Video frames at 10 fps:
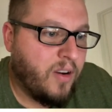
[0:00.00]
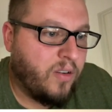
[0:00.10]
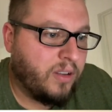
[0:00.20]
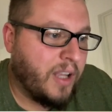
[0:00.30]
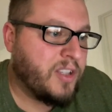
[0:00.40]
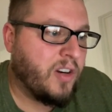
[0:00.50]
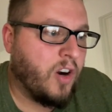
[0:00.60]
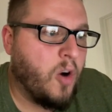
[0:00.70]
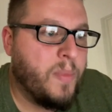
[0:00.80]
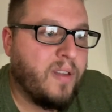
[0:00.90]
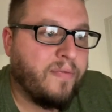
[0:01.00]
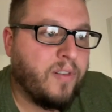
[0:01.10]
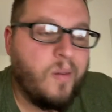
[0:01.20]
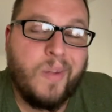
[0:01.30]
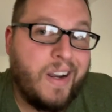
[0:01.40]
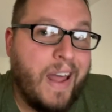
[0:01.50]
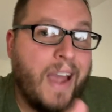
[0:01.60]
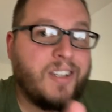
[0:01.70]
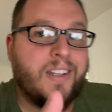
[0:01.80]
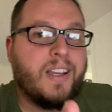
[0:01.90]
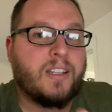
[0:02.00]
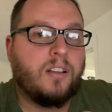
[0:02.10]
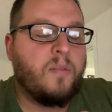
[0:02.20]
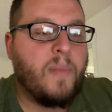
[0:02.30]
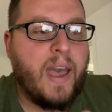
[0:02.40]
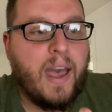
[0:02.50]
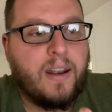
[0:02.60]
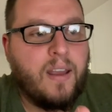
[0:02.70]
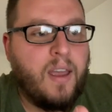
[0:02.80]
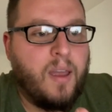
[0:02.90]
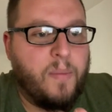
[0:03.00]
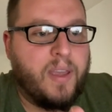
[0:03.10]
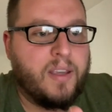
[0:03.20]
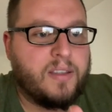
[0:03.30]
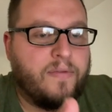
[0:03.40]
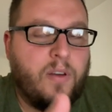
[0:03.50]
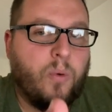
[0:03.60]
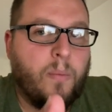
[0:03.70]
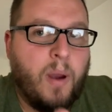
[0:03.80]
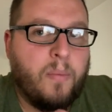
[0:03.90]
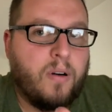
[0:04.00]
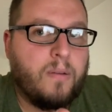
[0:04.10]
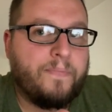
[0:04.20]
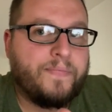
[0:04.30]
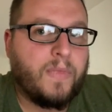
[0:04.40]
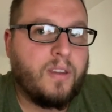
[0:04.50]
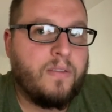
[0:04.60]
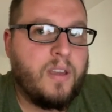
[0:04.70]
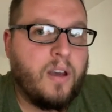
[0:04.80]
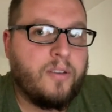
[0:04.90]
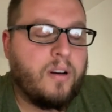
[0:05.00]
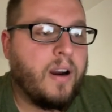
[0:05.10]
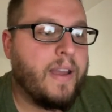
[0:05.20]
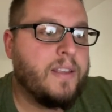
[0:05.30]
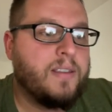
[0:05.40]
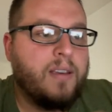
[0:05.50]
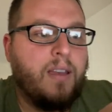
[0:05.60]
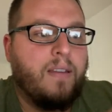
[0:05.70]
Lots of chrome in the front, but it actually doesn't look bad, because if you remember the other grades,